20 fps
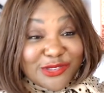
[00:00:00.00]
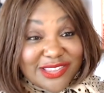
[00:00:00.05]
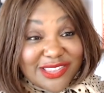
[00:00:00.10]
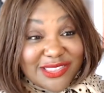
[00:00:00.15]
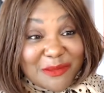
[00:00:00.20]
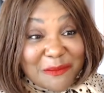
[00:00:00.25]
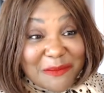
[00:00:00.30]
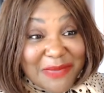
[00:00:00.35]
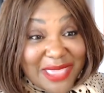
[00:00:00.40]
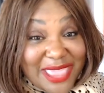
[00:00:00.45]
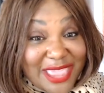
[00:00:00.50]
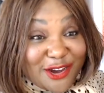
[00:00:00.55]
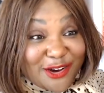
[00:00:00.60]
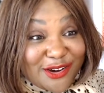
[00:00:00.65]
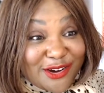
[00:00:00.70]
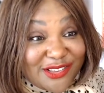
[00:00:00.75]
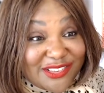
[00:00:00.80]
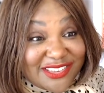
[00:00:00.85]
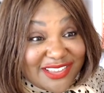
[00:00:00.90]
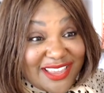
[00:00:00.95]
close to the
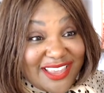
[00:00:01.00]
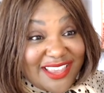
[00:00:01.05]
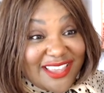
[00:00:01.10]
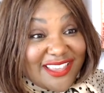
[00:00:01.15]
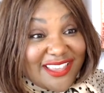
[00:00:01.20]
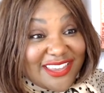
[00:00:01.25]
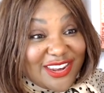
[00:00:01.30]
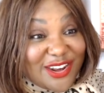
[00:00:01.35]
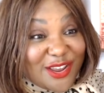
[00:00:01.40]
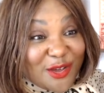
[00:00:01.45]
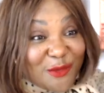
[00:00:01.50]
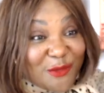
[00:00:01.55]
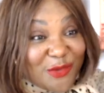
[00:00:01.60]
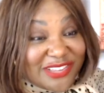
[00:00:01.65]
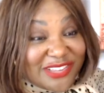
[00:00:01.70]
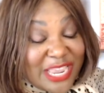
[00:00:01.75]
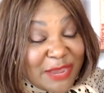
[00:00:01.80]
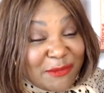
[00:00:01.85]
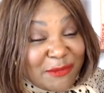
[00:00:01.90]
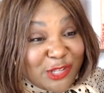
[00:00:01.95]
makers, you
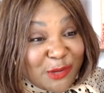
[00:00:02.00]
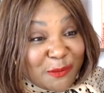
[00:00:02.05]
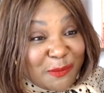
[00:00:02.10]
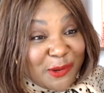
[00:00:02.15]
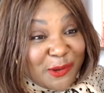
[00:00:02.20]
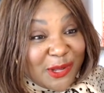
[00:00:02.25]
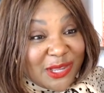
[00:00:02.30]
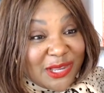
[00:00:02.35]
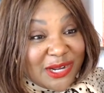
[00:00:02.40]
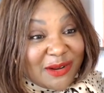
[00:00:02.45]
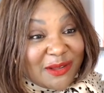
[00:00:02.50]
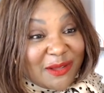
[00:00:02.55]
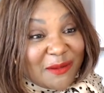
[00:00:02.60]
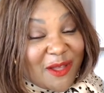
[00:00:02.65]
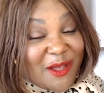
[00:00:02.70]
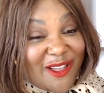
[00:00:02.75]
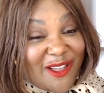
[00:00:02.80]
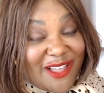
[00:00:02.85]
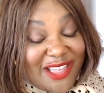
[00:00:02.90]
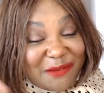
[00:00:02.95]
know, was able to
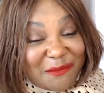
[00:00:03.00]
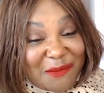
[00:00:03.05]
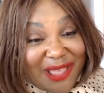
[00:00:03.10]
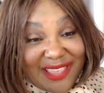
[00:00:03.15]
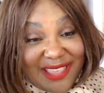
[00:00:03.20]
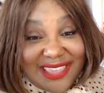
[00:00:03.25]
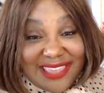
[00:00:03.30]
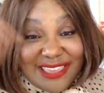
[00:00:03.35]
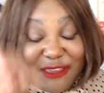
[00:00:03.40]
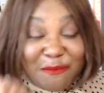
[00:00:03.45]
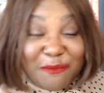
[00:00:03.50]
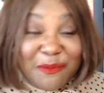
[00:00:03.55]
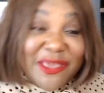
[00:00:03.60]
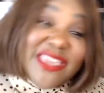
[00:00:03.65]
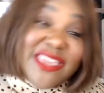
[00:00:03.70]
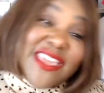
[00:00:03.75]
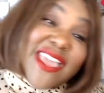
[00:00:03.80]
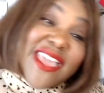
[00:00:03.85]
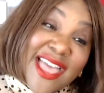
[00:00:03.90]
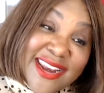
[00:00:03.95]
put on my
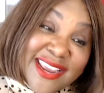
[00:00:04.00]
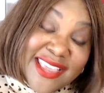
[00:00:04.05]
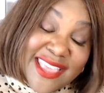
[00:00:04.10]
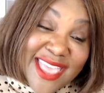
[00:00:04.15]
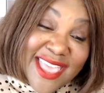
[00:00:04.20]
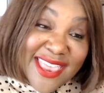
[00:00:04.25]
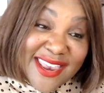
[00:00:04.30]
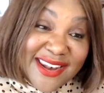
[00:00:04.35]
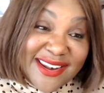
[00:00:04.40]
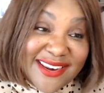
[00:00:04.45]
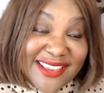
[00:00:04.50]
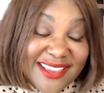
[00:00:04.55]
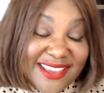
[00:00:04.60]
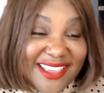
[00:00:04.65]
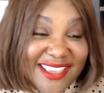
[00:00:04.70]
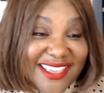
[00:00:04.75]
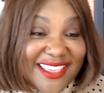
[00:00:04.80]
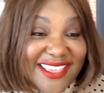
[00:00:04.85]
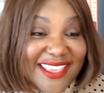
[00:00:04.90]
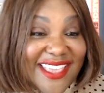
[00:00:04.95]
EP hat
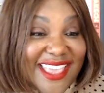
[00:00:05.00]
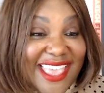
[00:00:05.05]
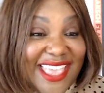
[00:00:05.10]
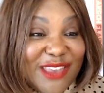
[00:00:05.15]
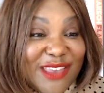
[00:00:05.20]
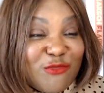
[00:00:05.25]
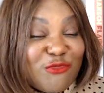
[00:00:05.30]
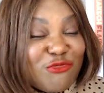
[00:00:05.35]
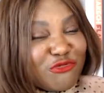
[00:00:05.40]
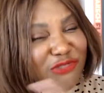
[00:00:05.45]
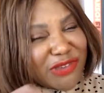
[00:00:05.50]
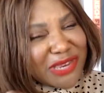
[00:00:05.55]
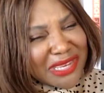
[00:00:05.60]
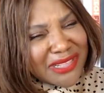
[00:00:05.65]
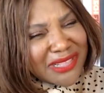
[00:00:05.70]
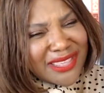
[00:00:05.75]
again and